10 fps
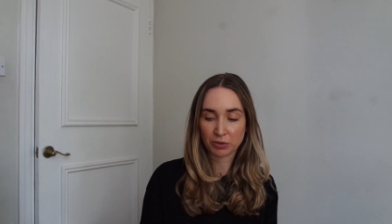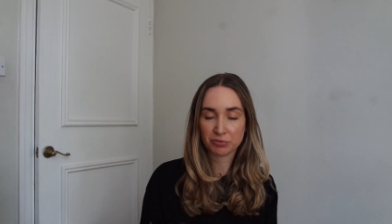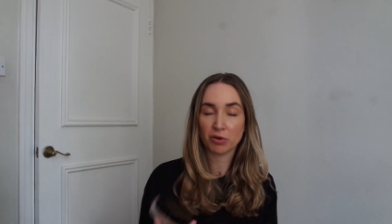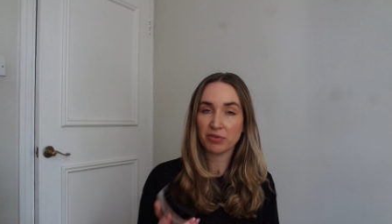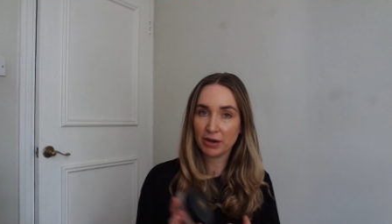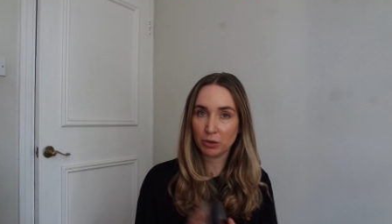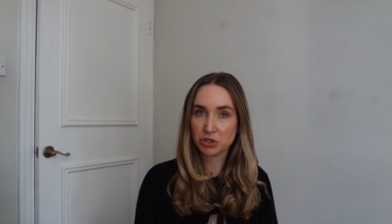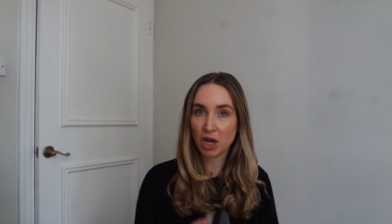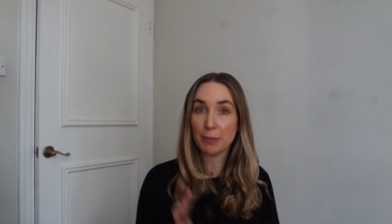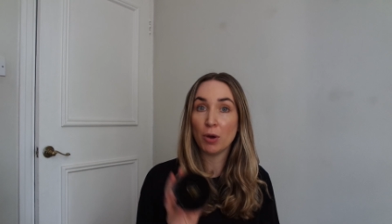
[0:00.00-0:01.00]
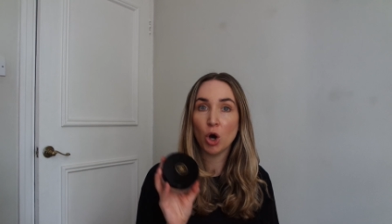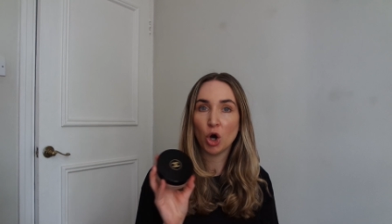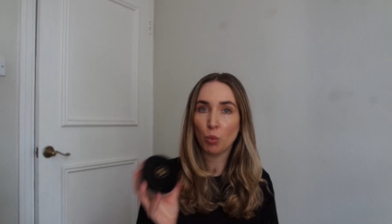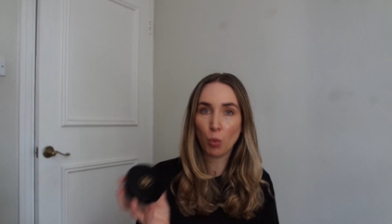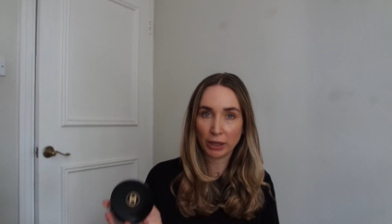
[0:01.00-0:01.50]
for a very long time,
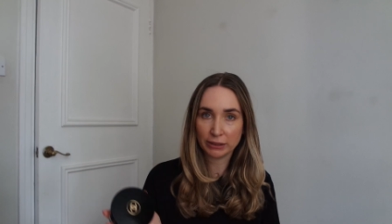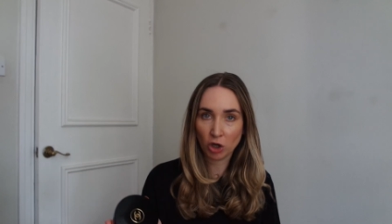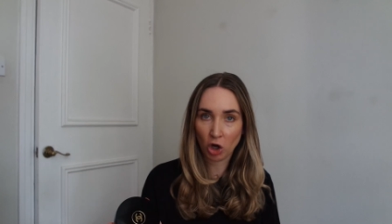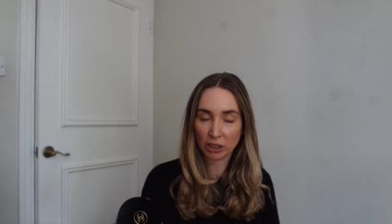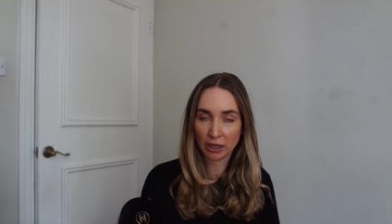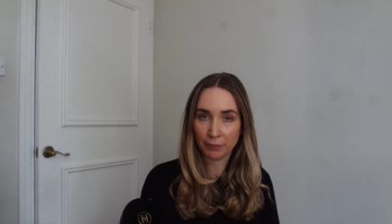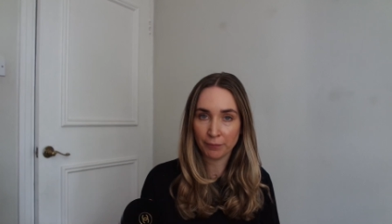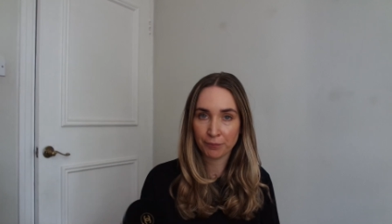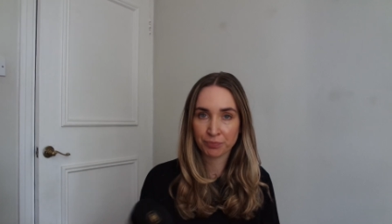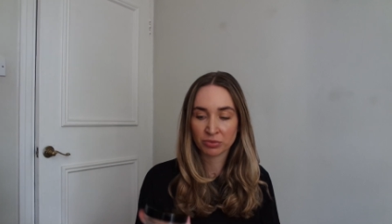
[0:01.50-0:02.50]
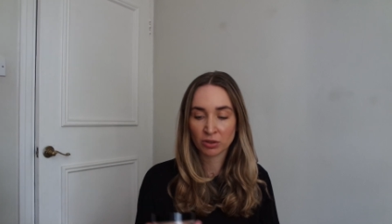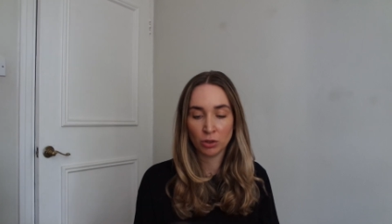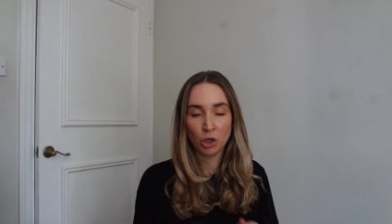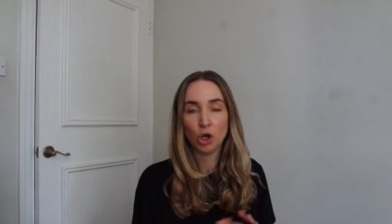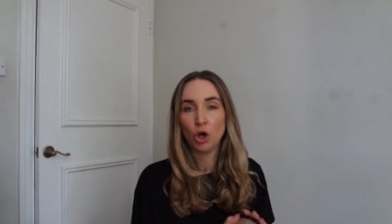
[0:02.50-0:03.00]
one color,
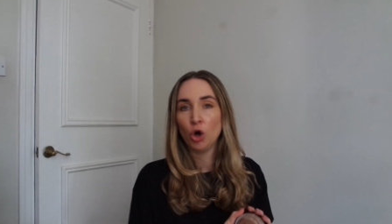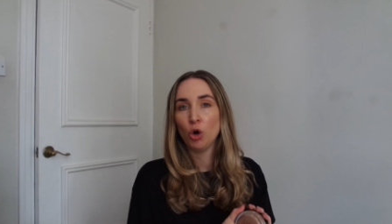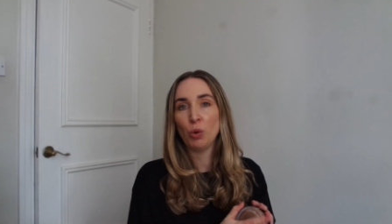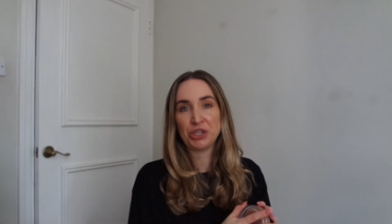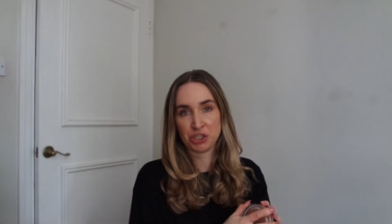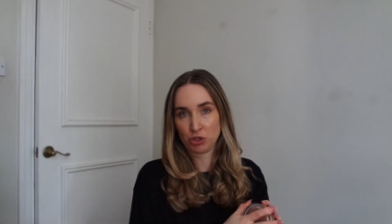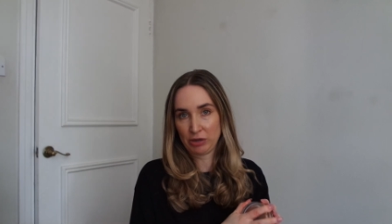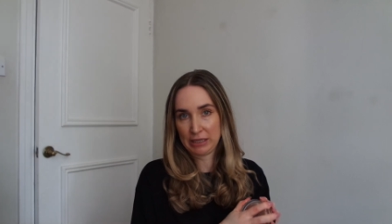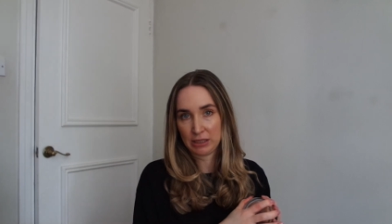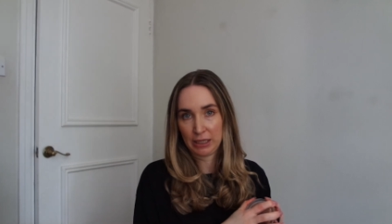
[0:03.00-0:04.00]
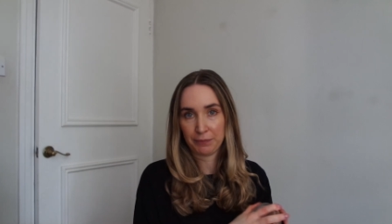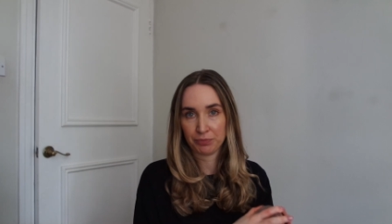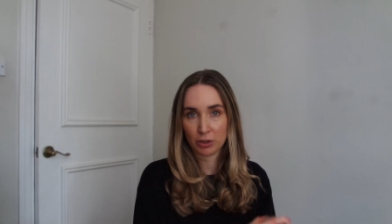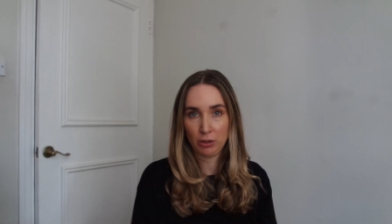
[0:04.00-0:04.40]
which is crazy.